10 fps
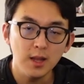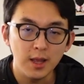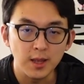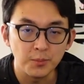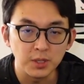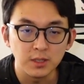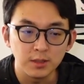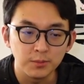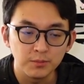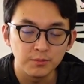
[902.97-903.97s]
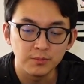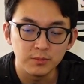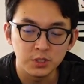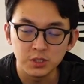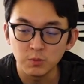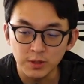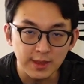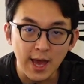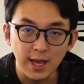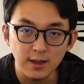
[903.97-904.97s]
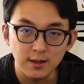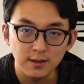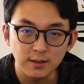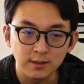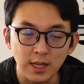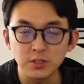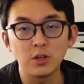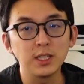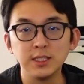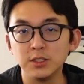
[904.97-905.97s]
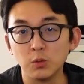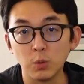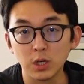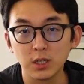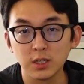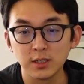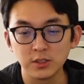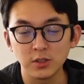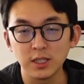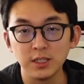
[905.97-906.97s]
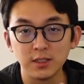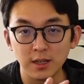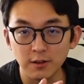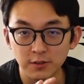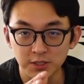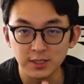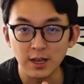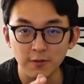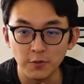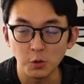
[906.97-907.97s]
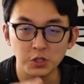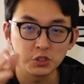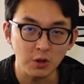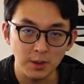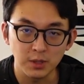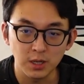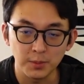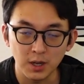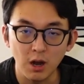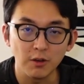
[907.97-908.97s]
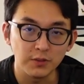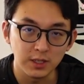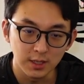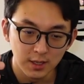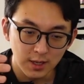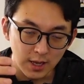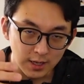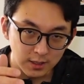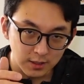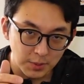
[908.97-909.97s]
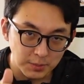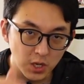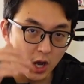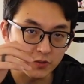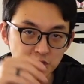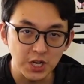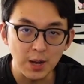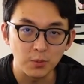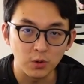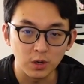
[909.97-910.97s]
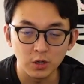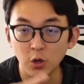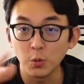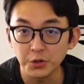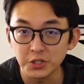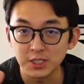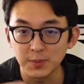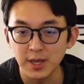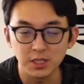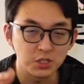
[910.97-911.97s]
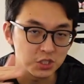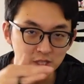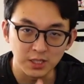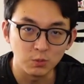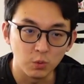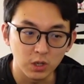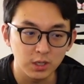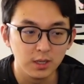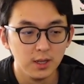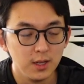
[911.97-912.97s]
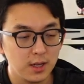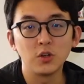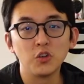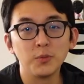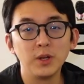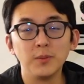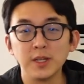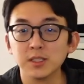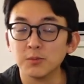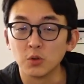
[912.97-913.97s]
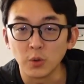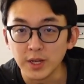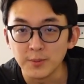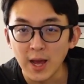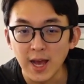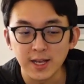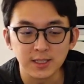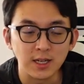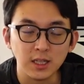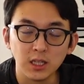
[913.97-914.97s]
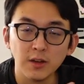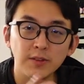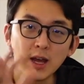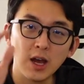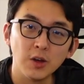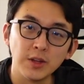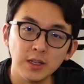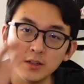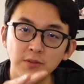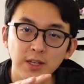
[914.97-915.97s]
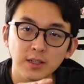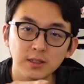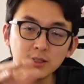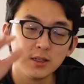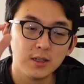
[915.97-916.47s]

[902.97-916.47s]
But just with that, that's all I need to work. That's all I need to kind of sit down, focus, grab a cup of coffee at maybe a coffee shop or a co-working space and just get to work. Coat of Bell makes some great bags, and I love that how they innovate